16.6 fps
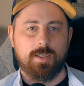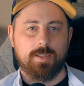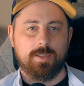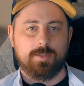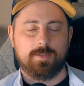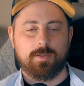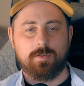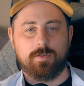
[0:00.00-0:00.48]

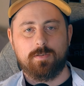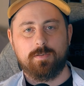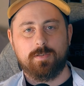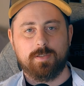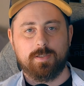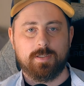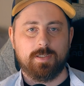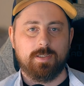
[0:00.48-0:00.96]
So
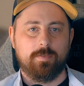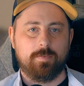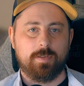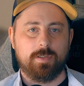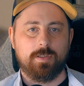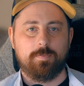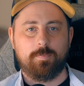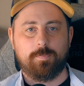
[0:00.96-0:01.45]

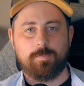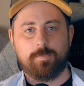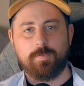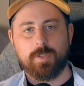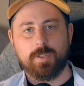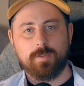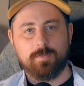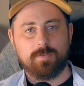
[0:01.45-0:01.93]
even if
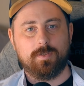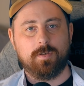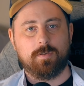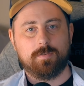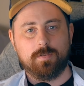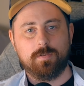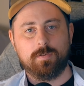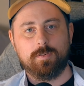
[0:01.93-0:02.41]
things
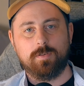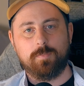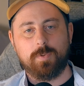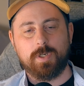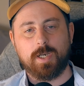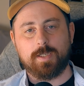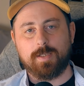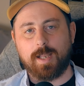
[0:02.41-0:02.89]
don't go the
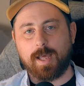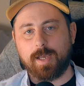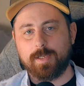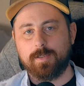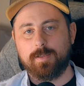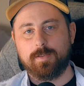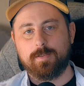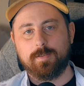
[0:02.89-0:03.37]
way I'd
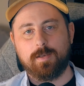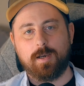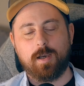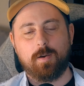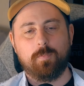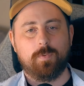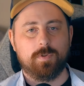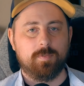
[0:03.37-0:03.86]
like,
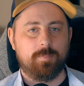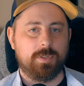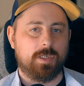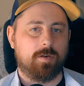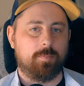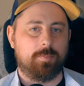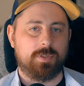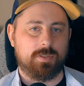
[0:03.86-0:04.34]
I won't be
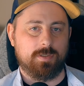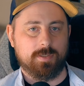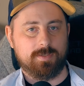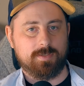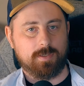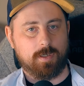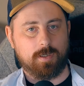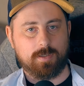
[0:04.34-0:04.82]
completely
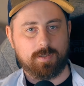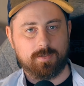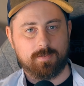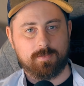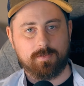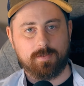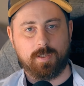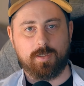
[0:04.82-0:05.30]
stuck.
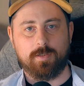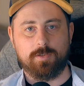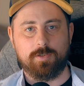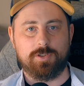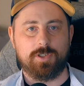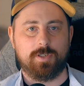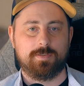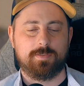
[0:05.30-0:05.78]

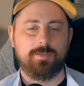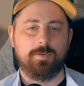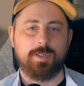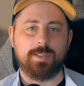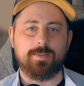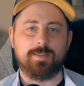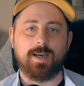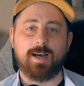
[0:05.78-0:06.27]
And just
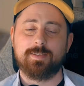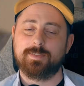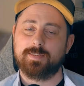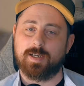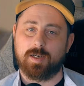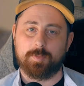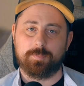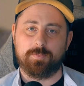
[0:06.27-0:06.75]
knowing that
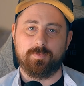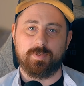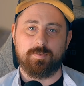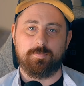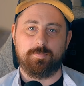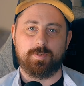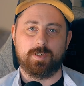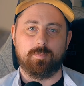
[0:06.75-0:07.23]
helped
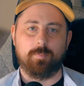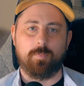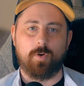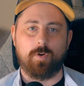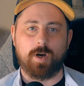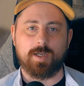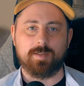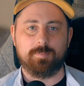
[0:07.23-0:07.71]
me feel
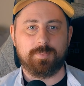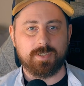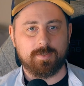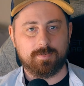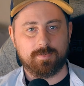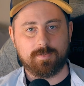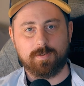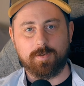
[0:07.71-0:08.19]
more at
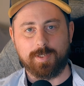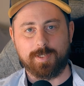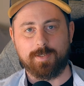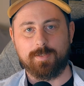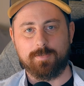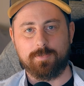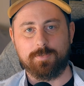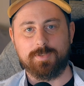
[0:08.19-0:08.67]
peace
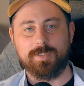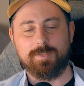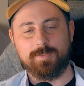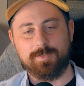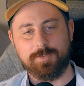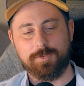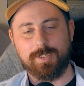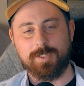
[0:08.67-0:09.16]
going into this new